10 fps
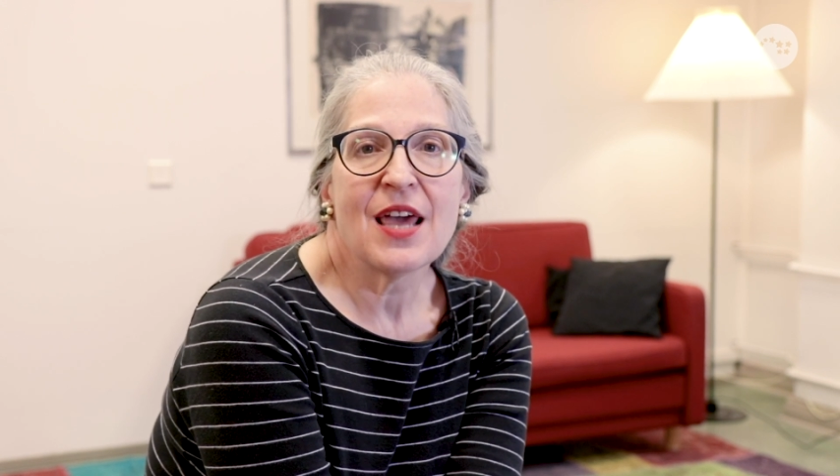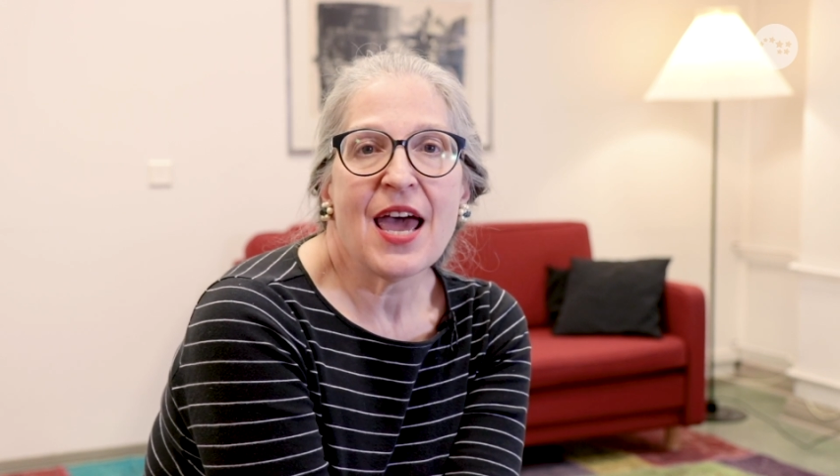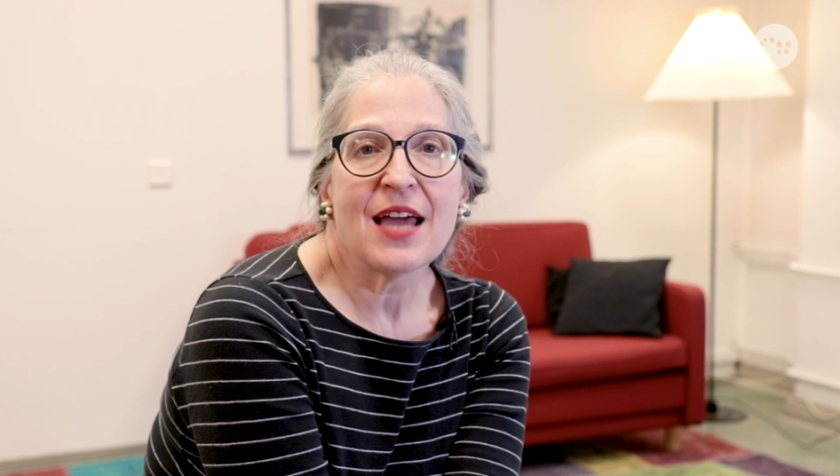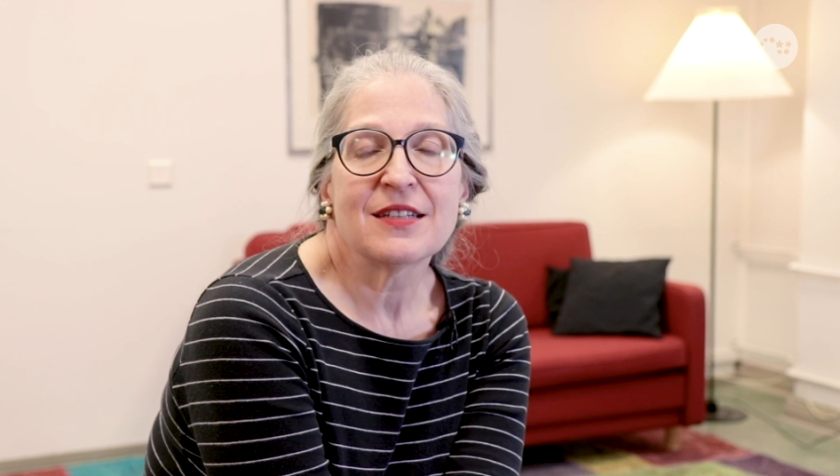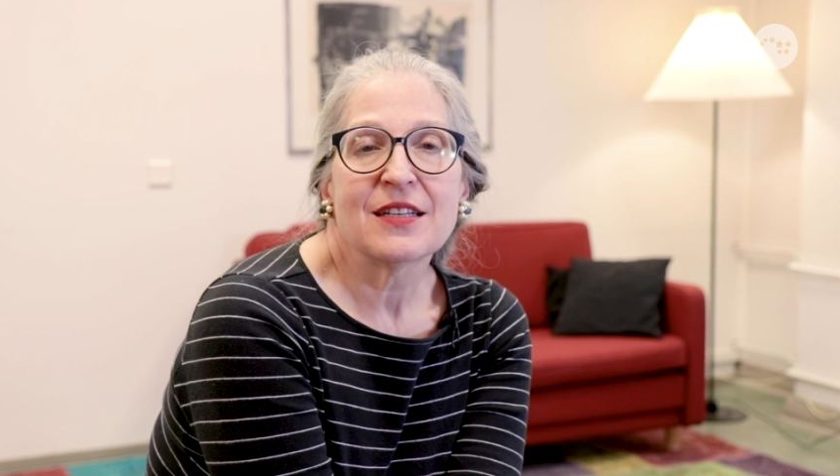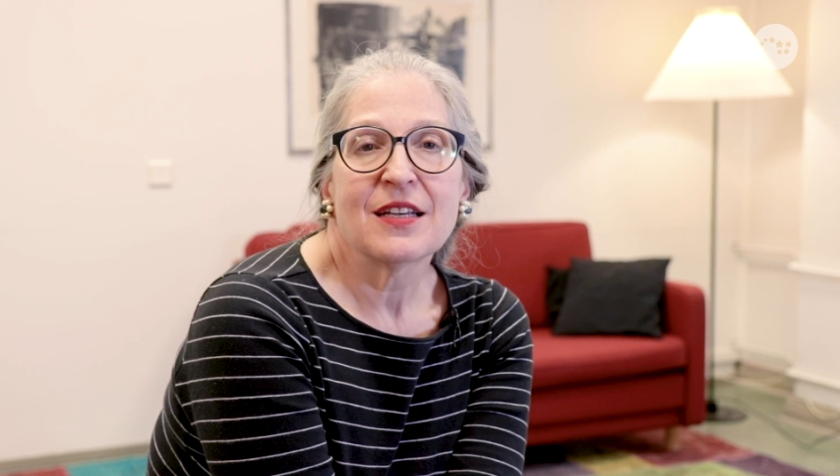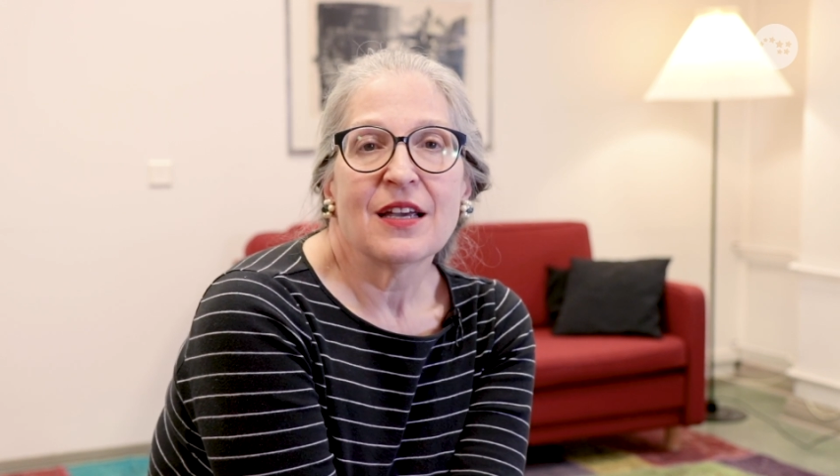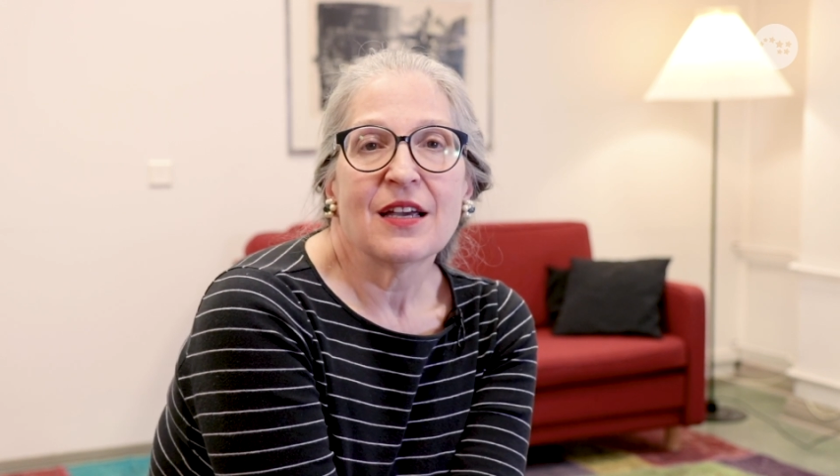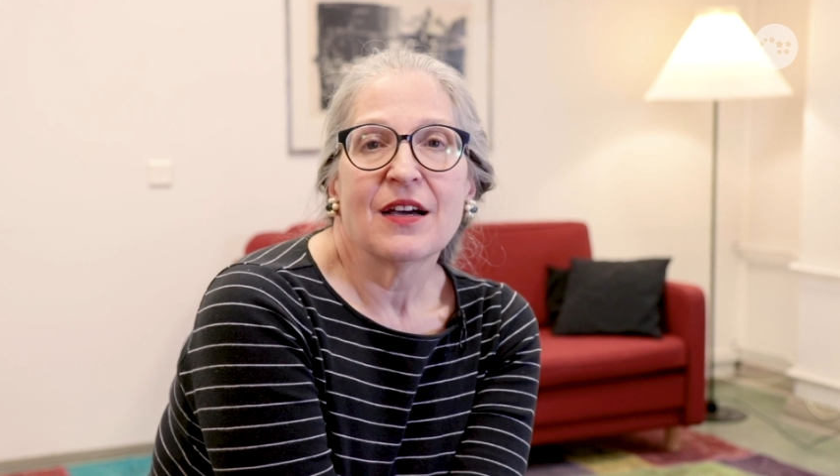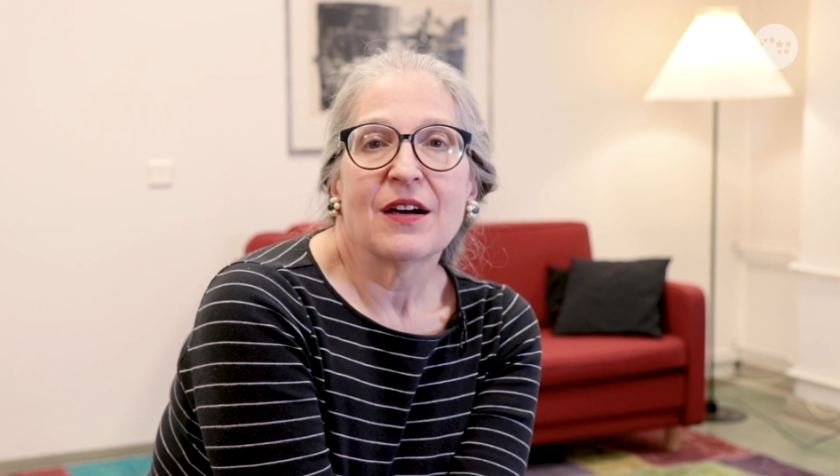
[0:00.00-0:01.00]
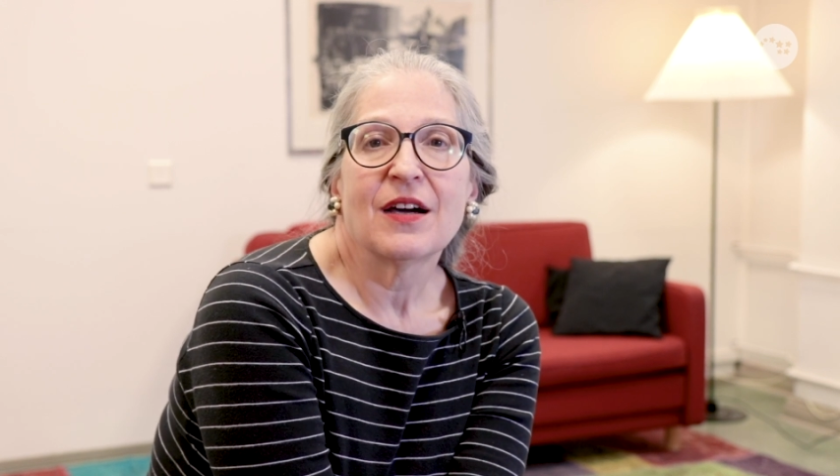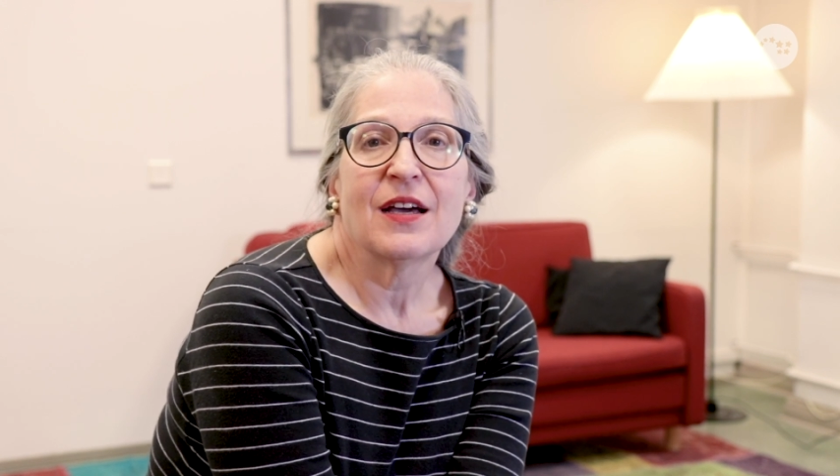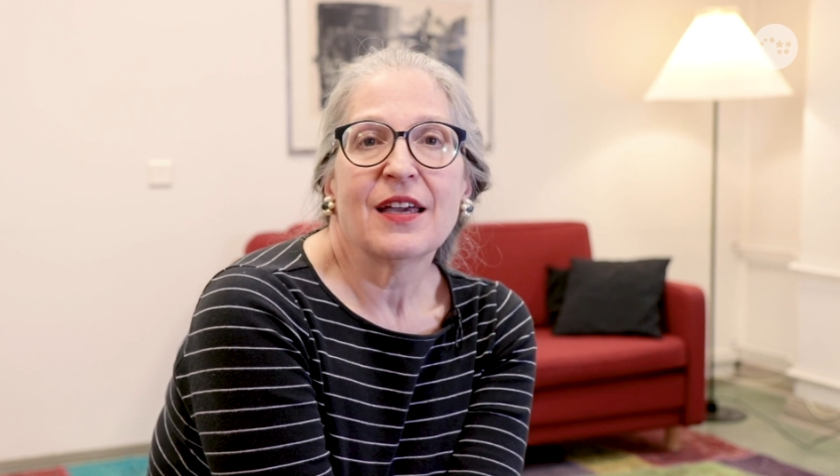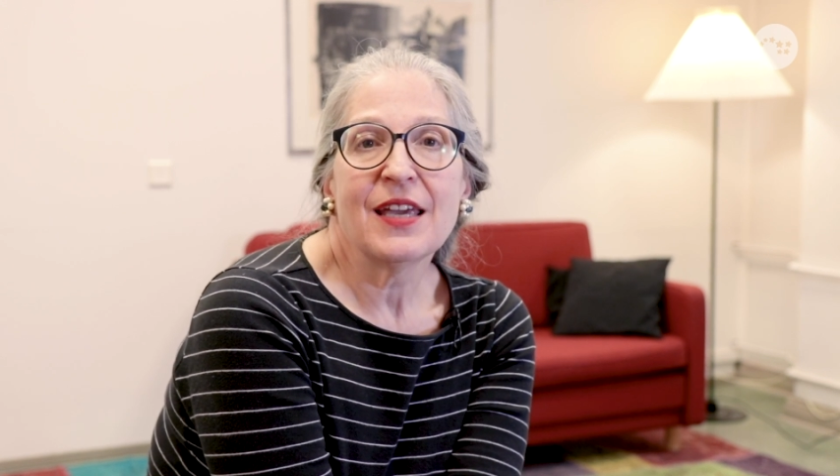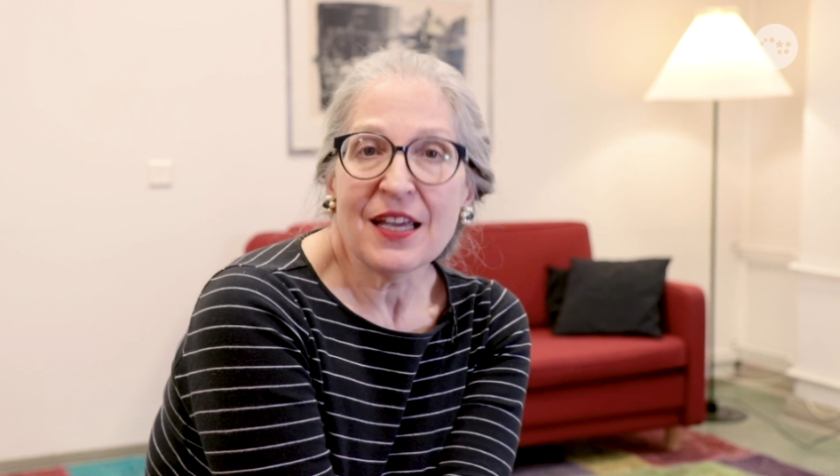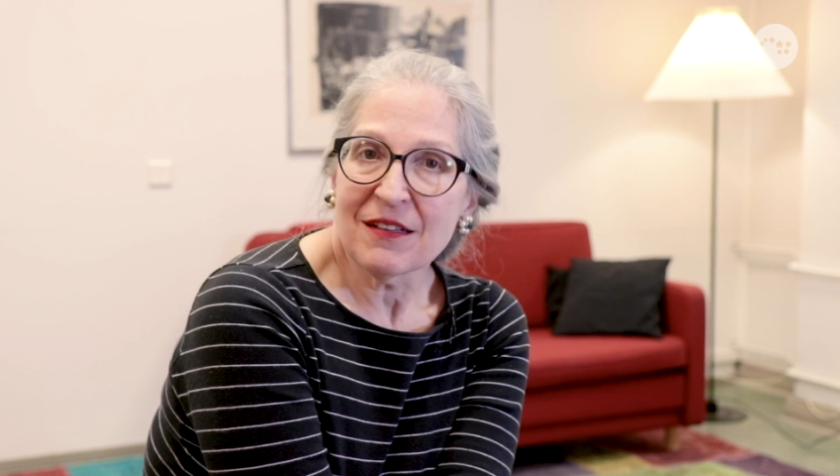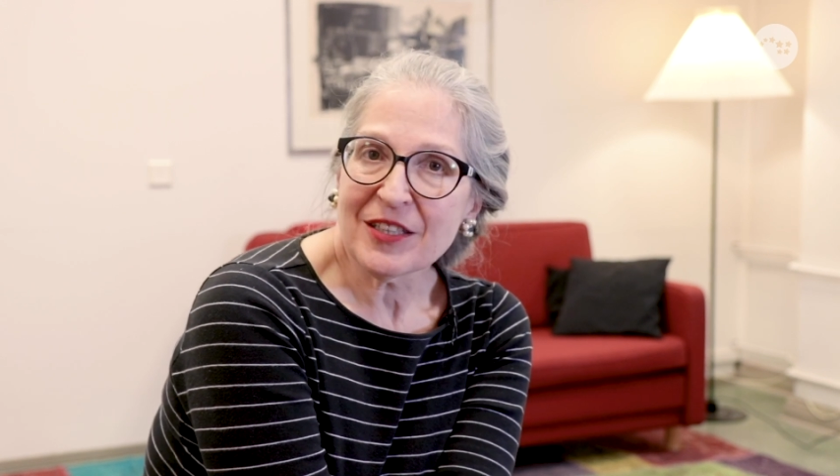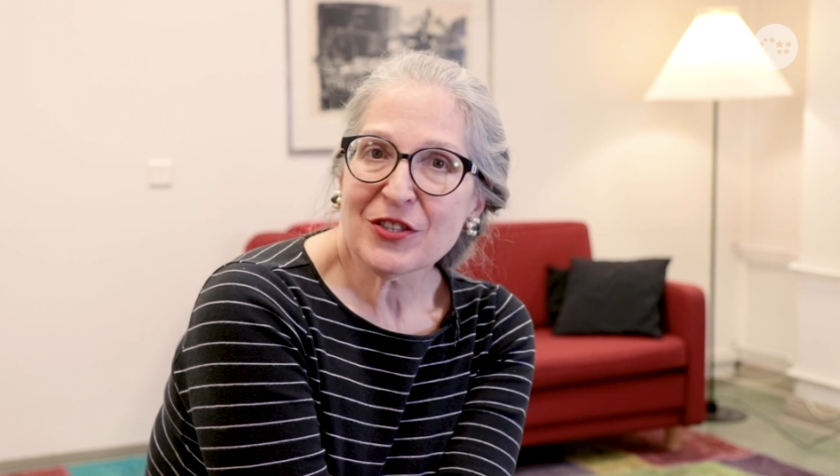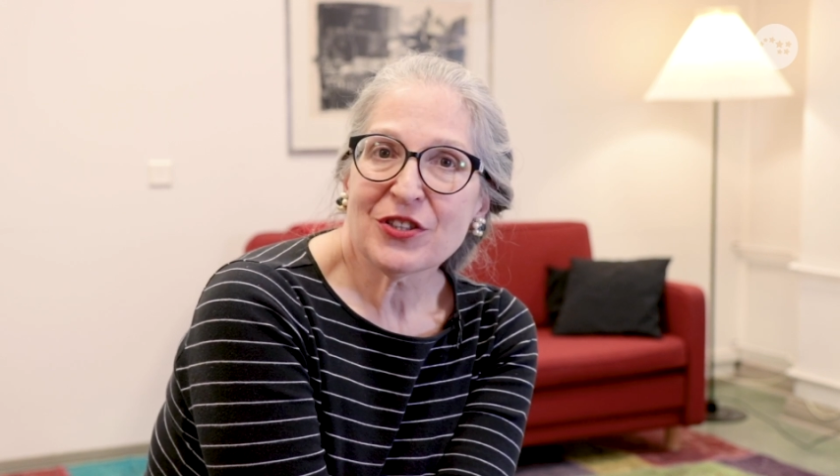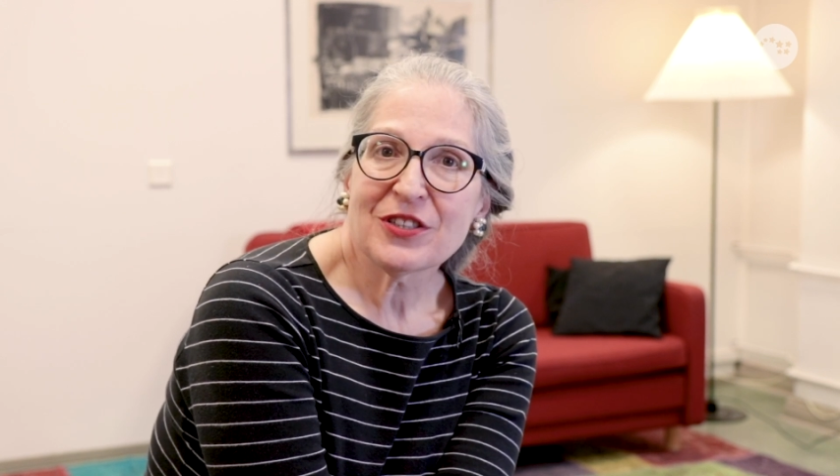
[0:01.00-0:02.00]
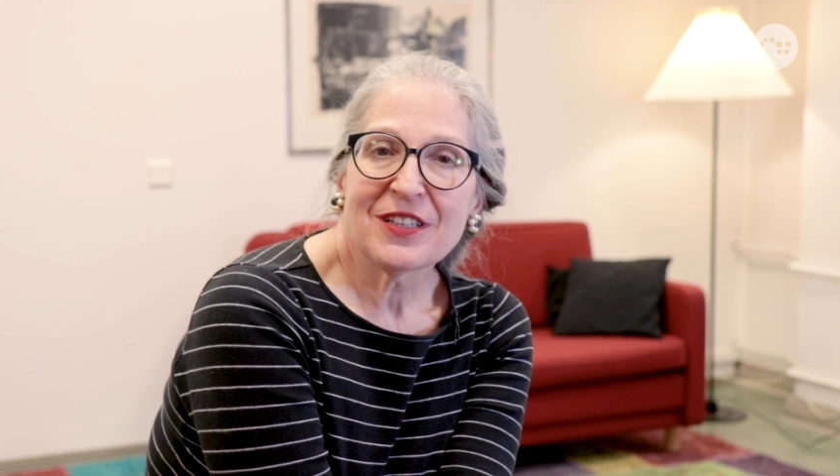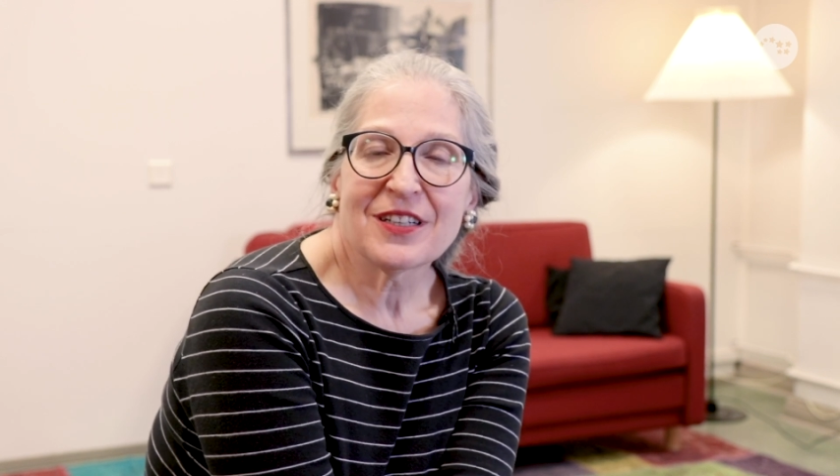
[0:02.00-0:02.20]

that English